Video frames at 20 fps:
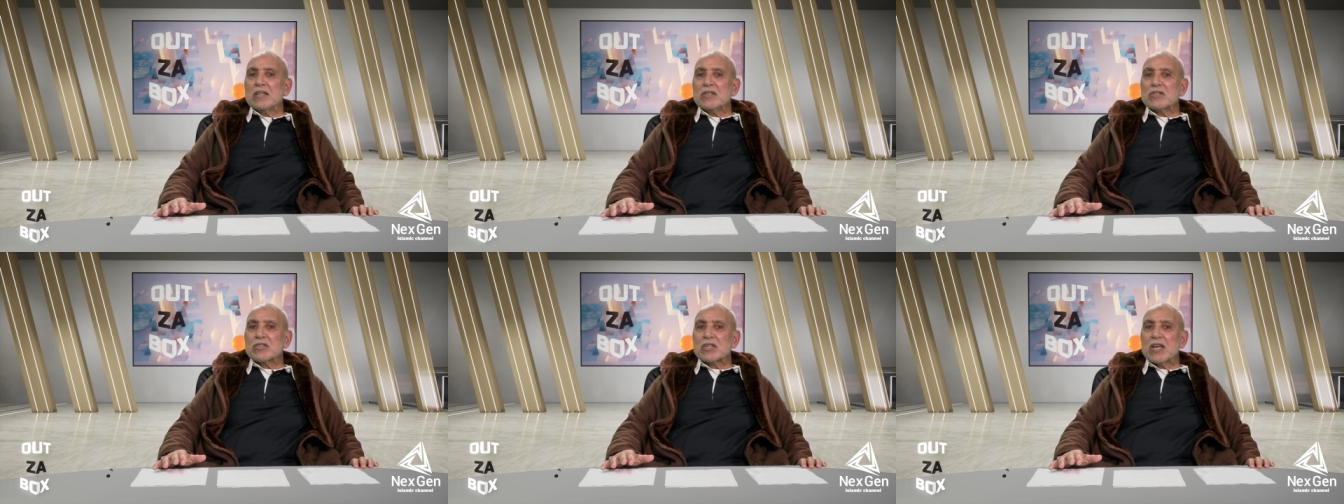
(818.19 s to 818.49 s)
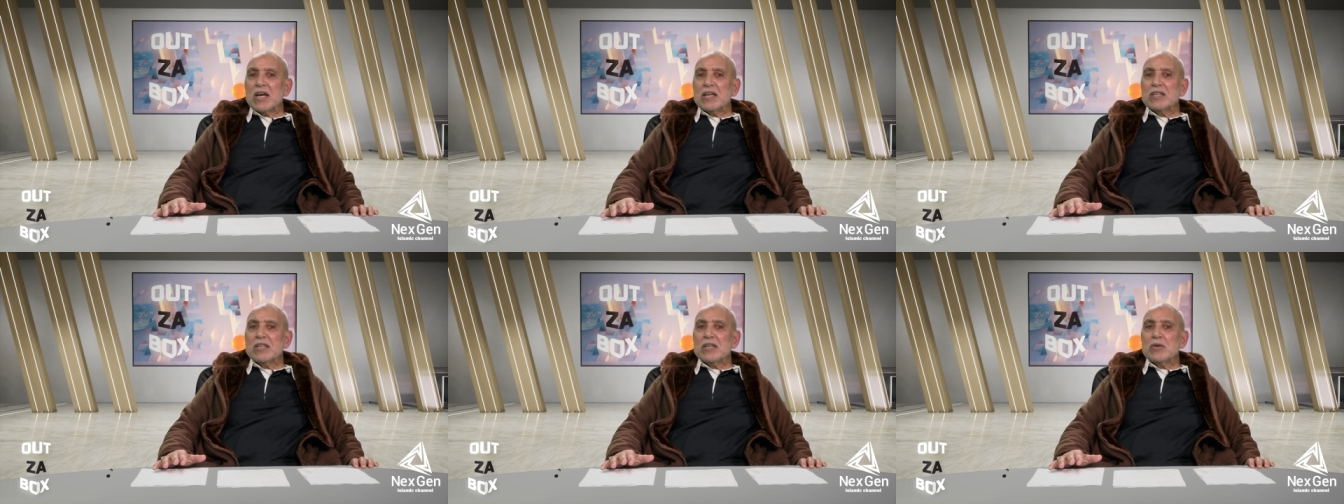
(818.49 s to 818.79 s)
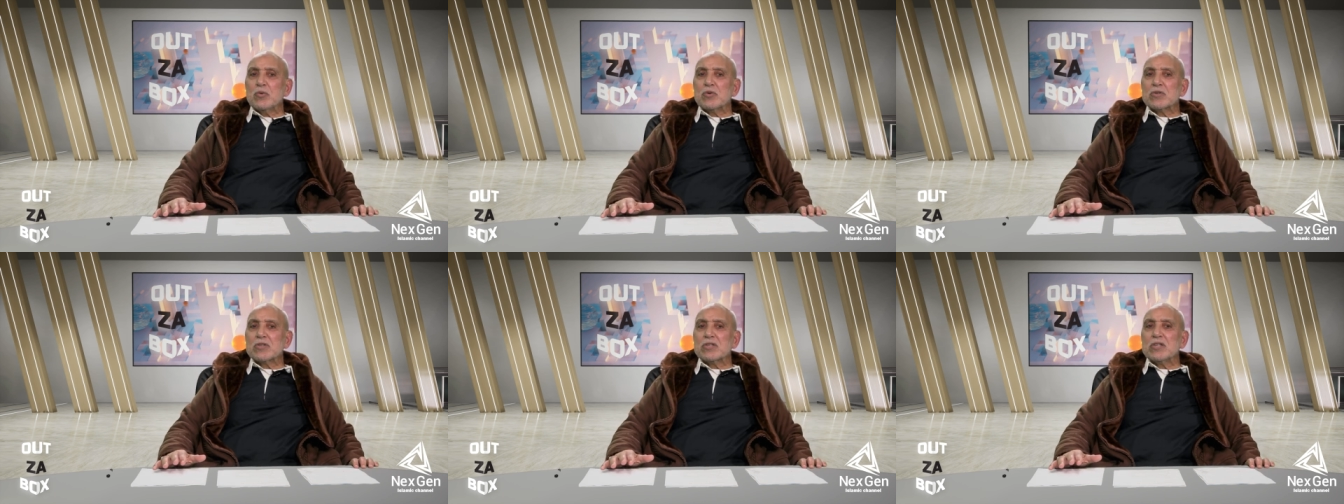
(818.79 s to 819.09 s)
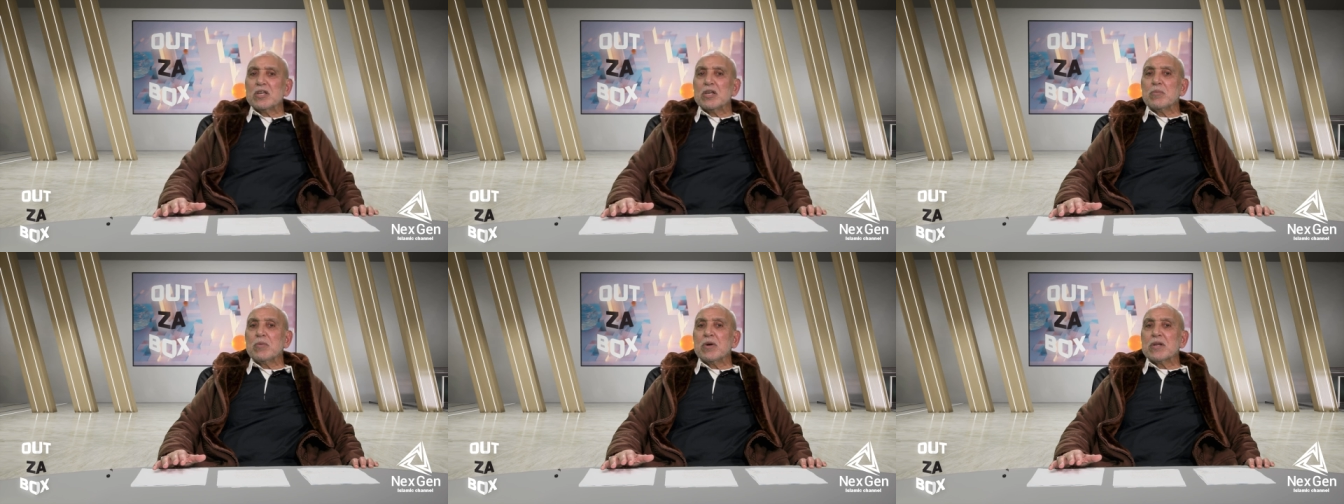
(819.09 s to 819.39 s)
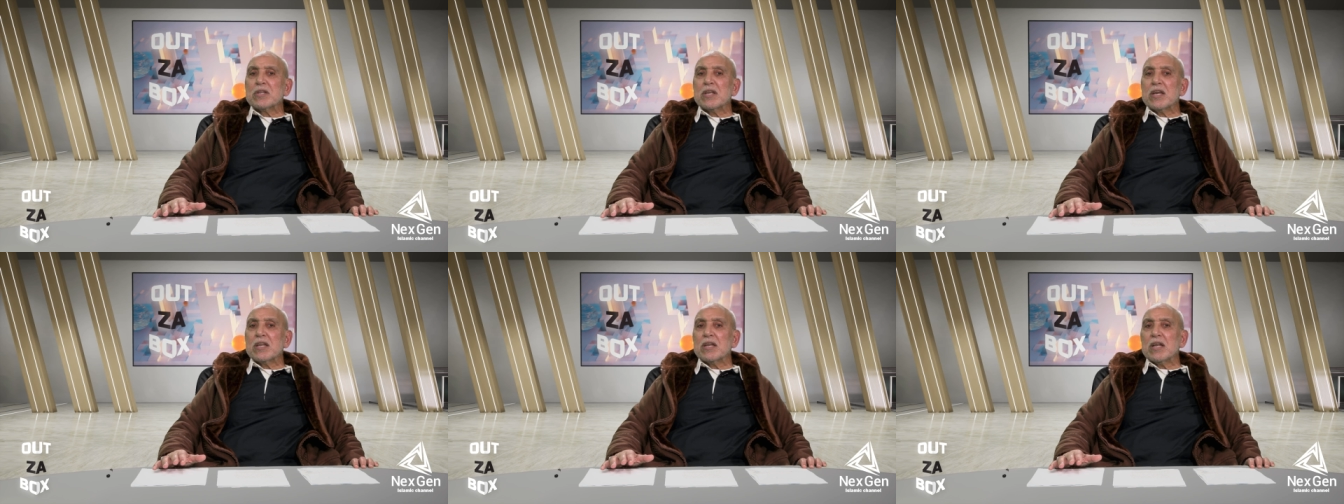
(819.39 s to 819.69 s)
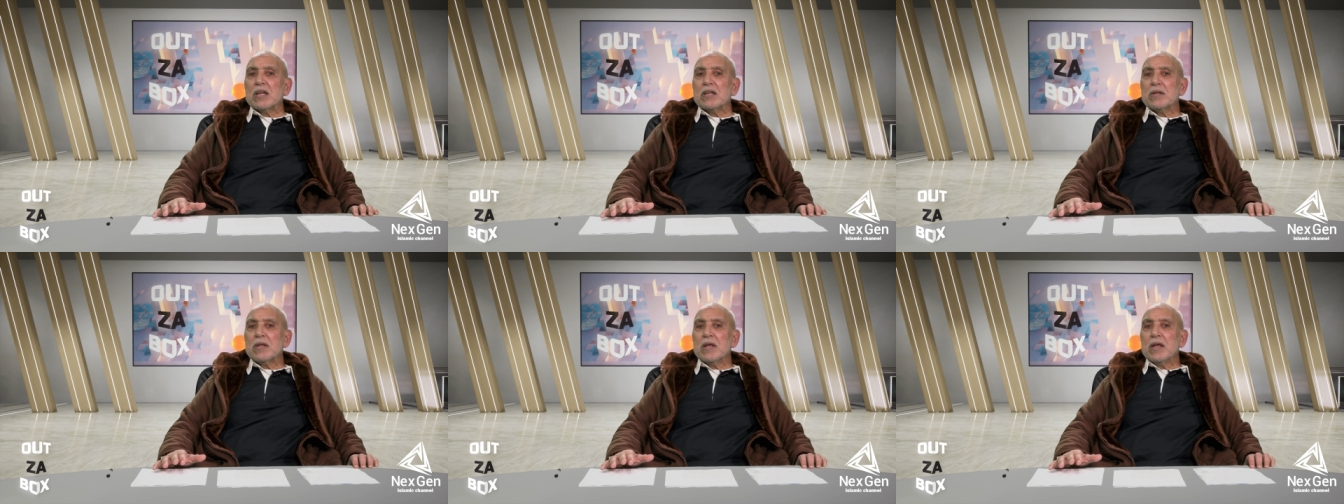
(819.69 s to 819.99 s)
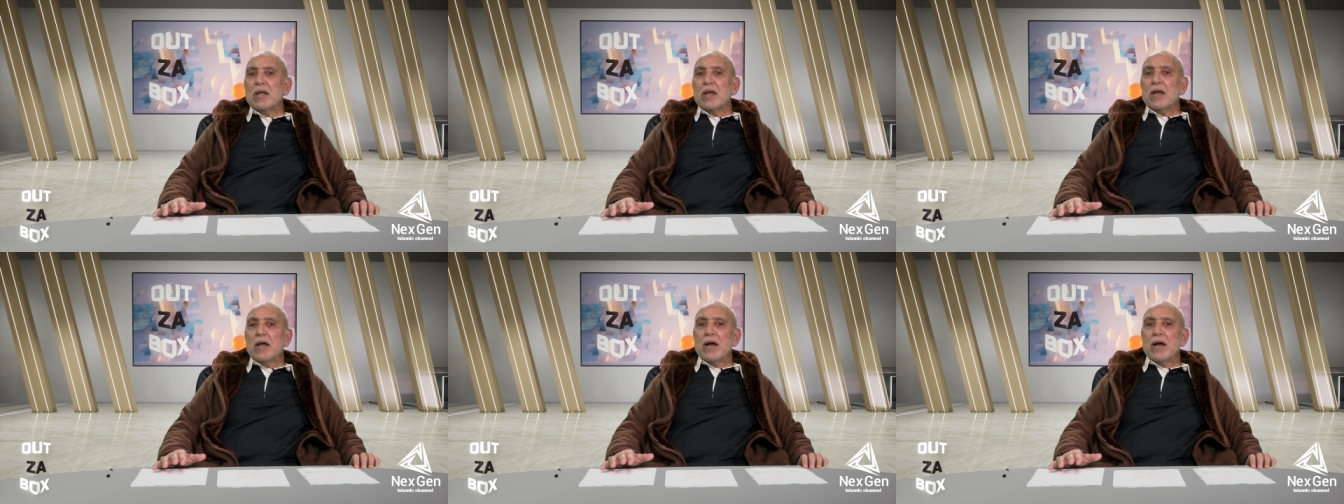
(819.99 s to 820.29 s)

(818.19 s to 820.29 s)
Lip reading: al-insani, which is humanitarian